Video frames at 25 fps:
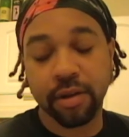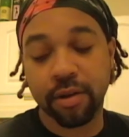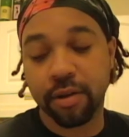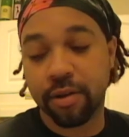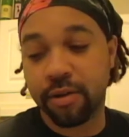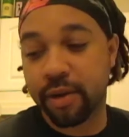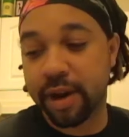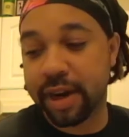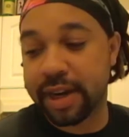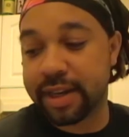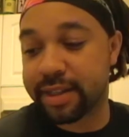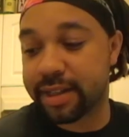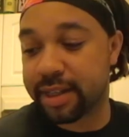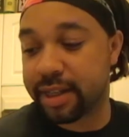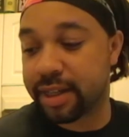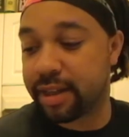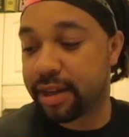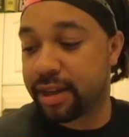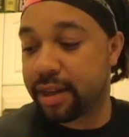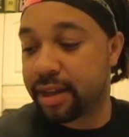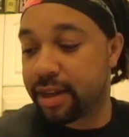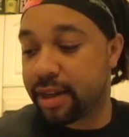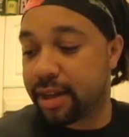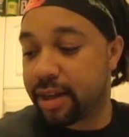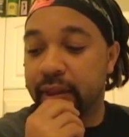crazy.
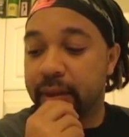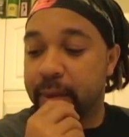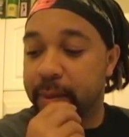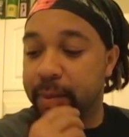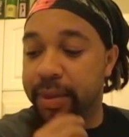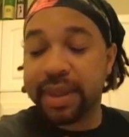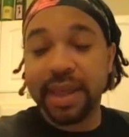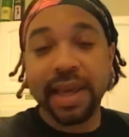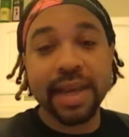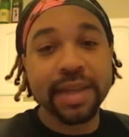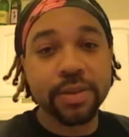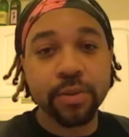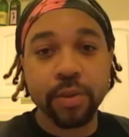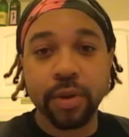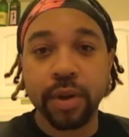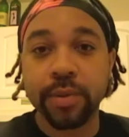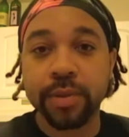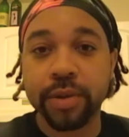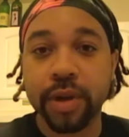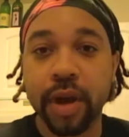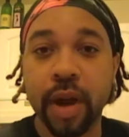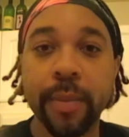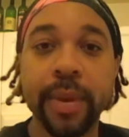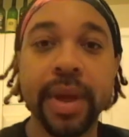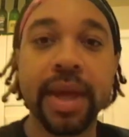But that's what I'm
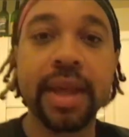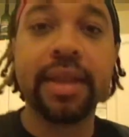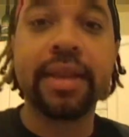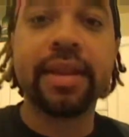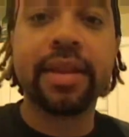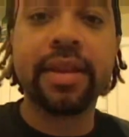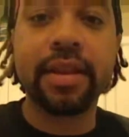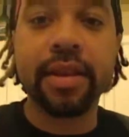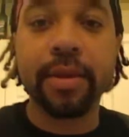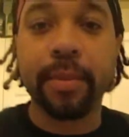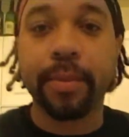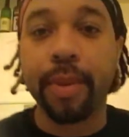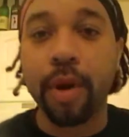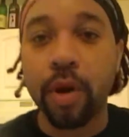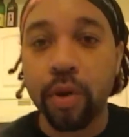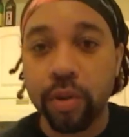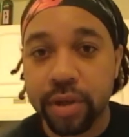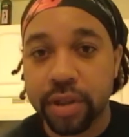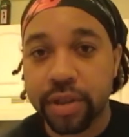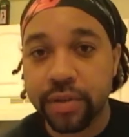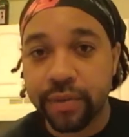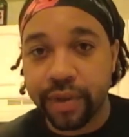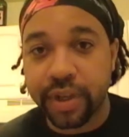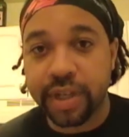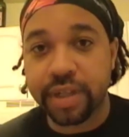talking about. I mean, the
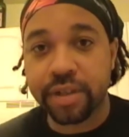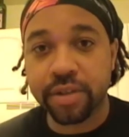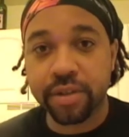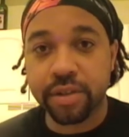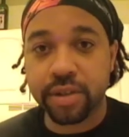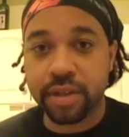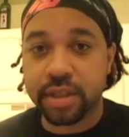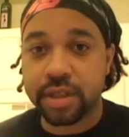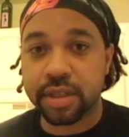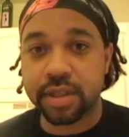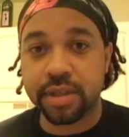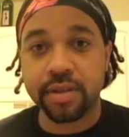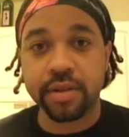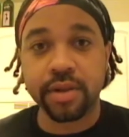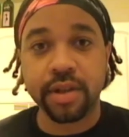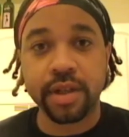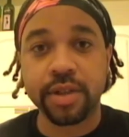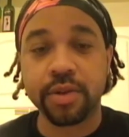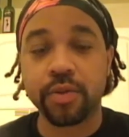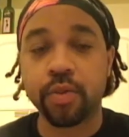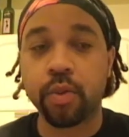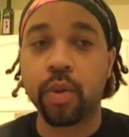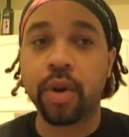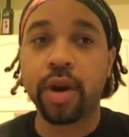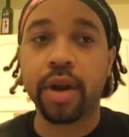bonus features
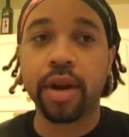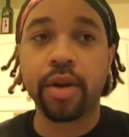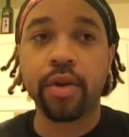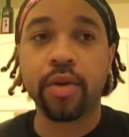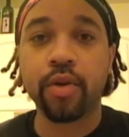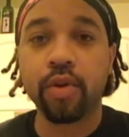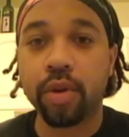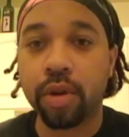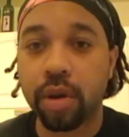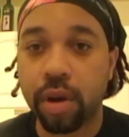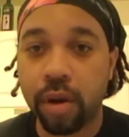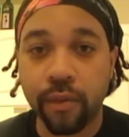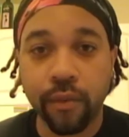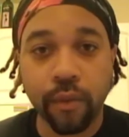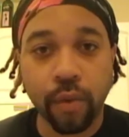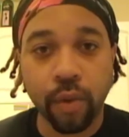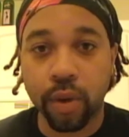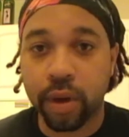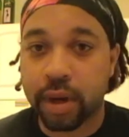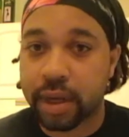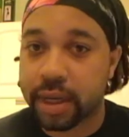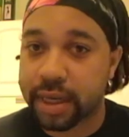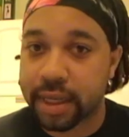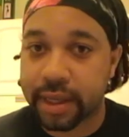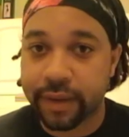is what you look
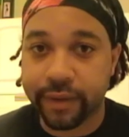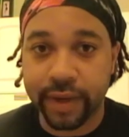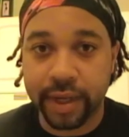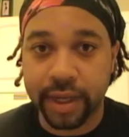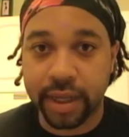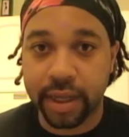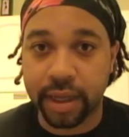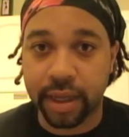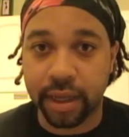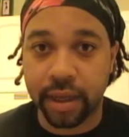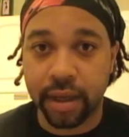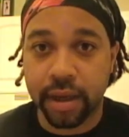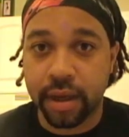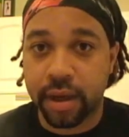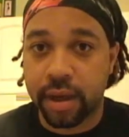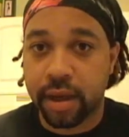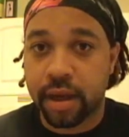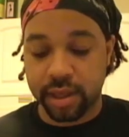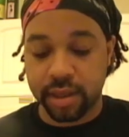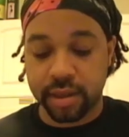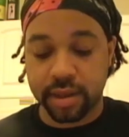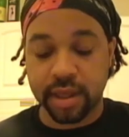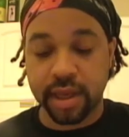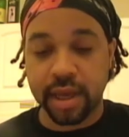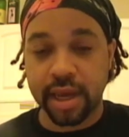for in a DVD.
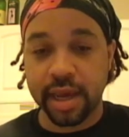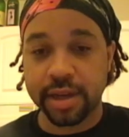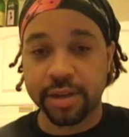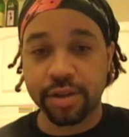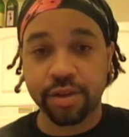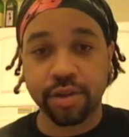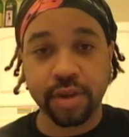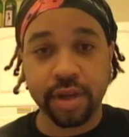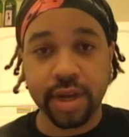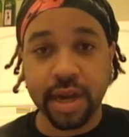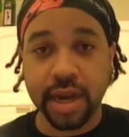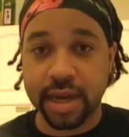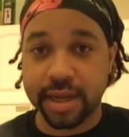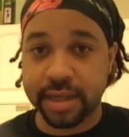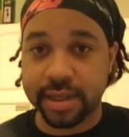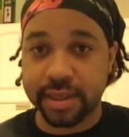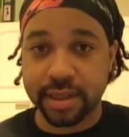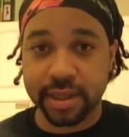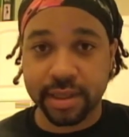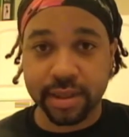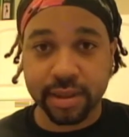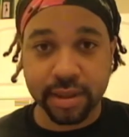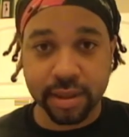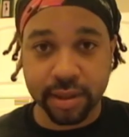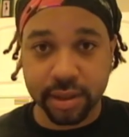The extra
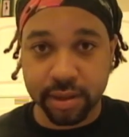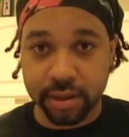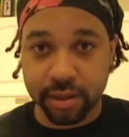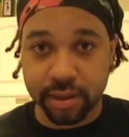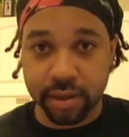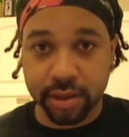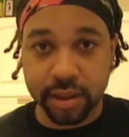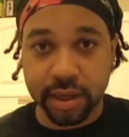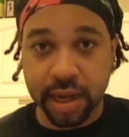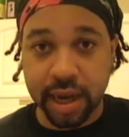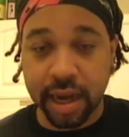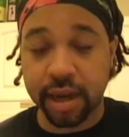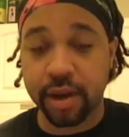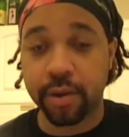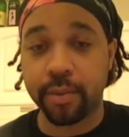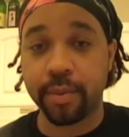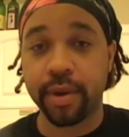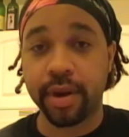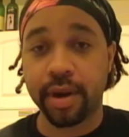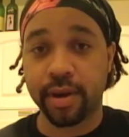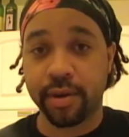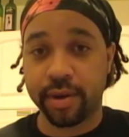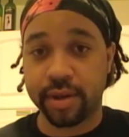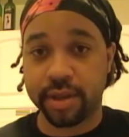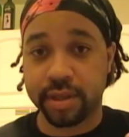content, the
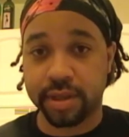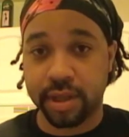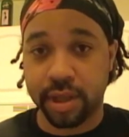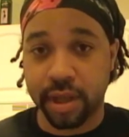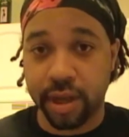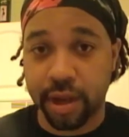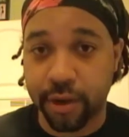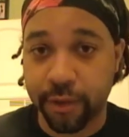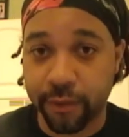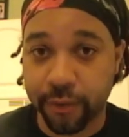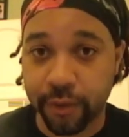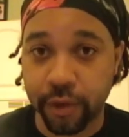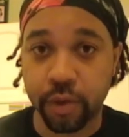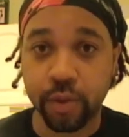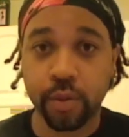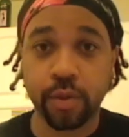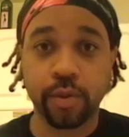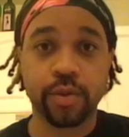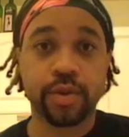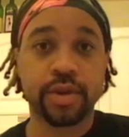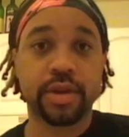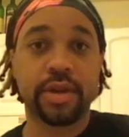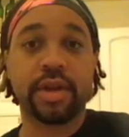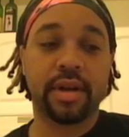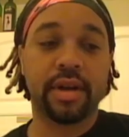documentaries, the
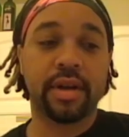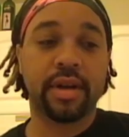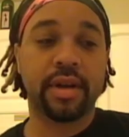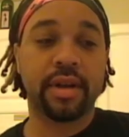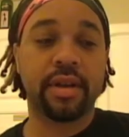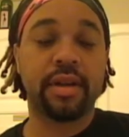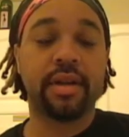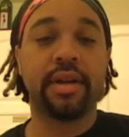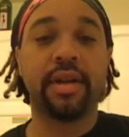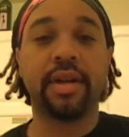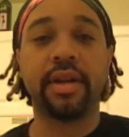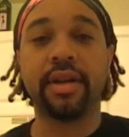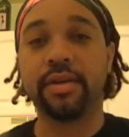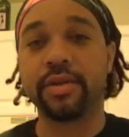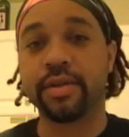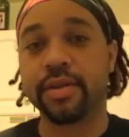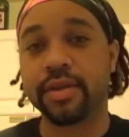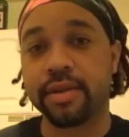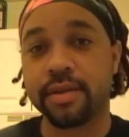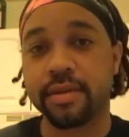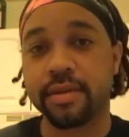interviews, the little